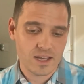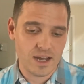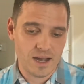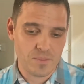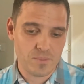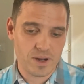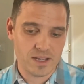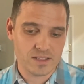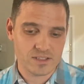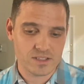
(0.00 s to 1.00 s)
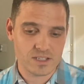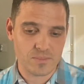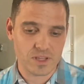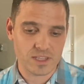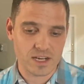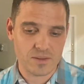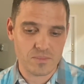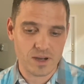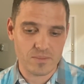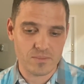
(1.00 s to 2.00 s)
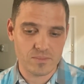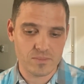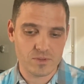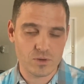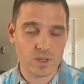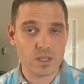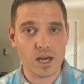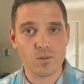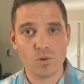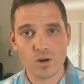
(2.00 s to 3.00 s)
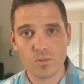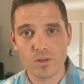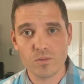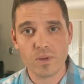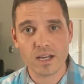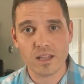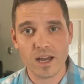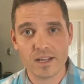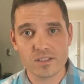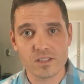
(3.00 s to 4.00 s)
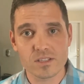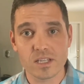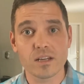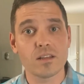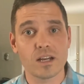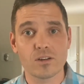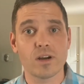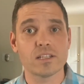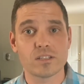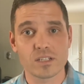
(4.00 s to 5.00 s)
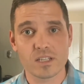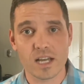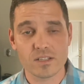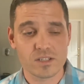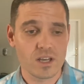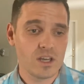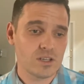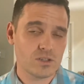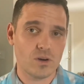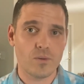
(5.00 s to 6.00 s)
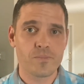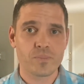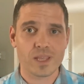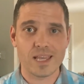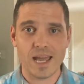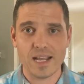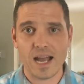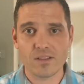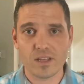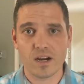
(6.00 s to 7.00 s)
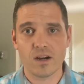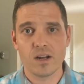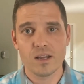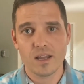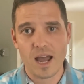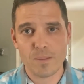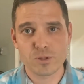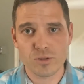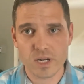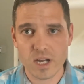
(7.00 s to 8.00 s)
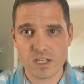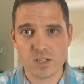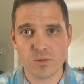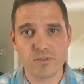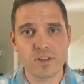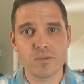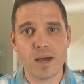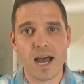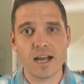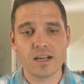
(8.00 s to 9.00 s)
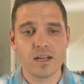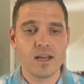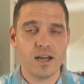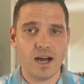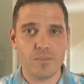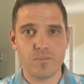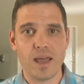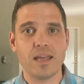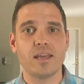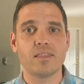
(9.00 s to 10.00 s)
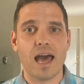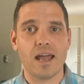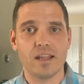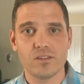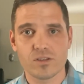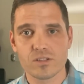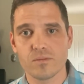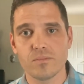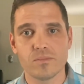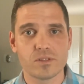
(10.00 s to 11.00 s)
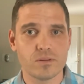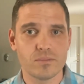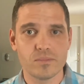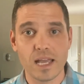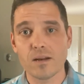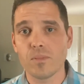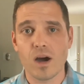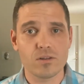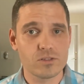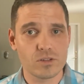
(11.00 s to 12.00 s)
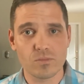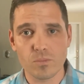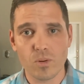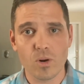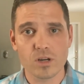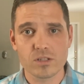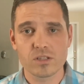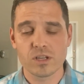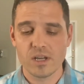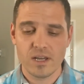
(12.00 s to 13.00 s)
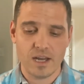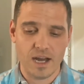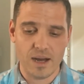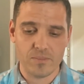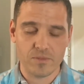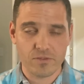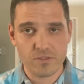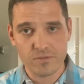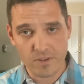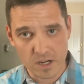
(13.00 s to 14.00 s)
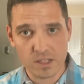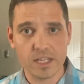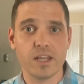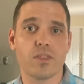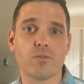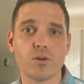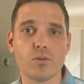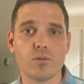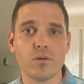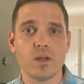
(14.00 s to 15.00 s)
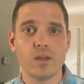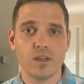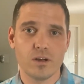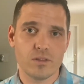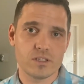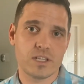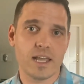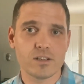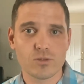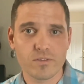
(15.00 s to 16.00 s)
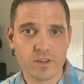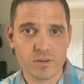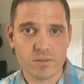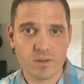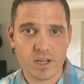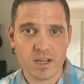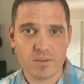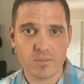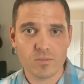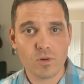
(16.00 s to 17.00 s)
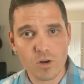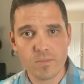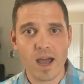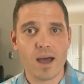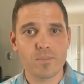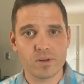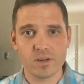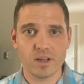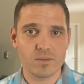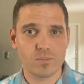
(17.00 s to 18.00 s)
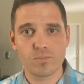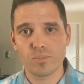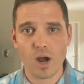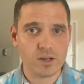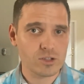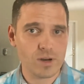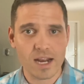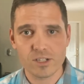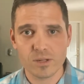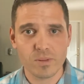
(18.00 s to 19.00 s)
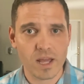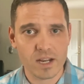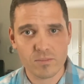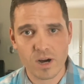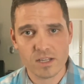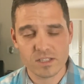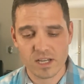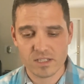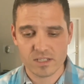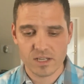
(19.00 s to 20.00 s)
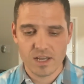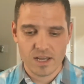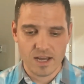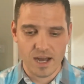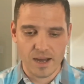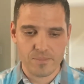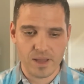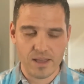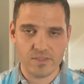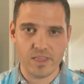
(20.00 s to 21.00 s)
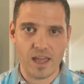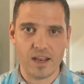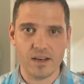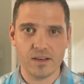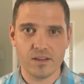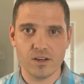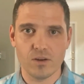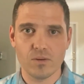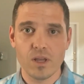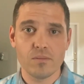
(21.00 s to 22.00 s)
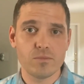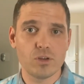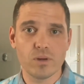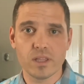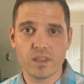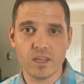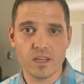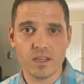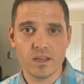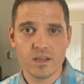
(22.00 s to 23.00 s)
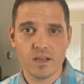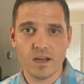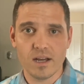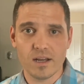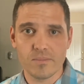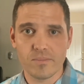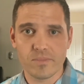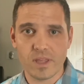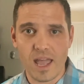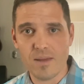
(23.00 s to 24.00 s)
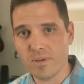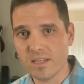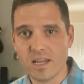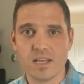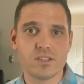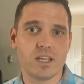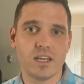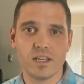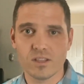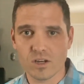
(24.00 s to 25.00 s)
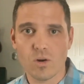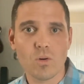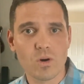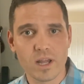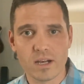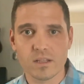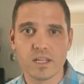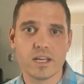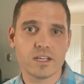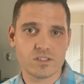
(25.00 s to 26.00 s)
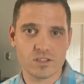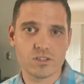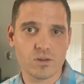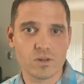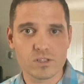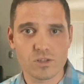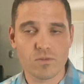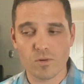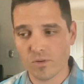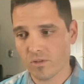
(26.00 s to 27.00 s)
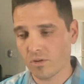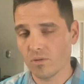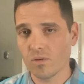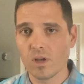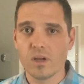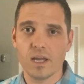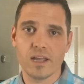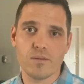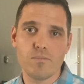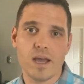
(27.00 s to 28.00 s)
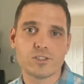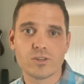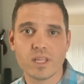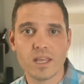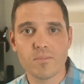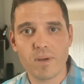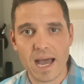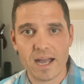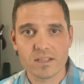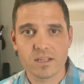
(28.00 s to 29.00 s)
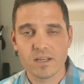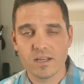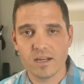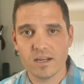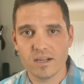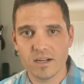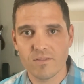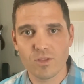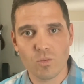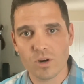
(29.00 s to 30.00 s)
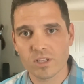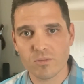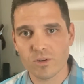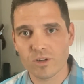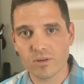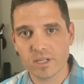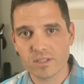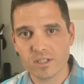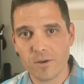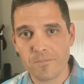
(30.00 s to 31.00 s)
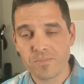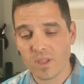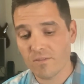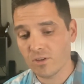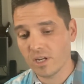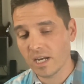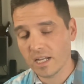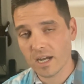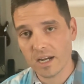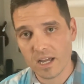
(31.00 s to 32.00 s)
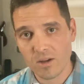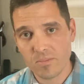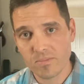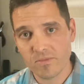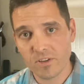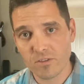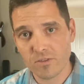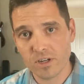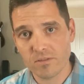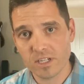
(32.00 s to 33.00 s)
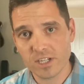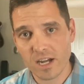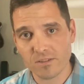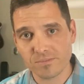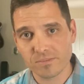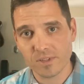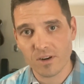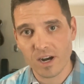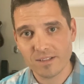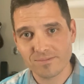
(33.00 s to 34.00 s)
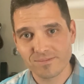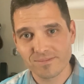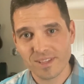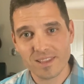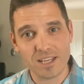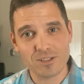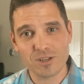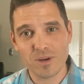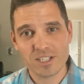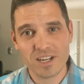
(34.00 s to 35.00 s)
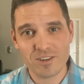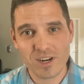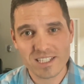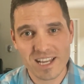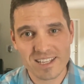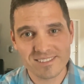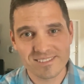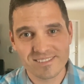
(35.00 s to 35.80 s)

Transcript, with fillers: Um, but this is something that I'm, I'm doing a lot of work with my clients and seeing a lot of great success. So getting out there, capturing customer feedback, um, baking that into some some data models, some reports, um, funneling it through you know this data driven um, roadmap and, and product strategy planning process um, and then you know doing the um, the a b testing the cohort analytics and so on and so forth to again measure the impact uh, of the work that we're doing so if you need any kind of help feel free to reach out all right thank you so much have a great day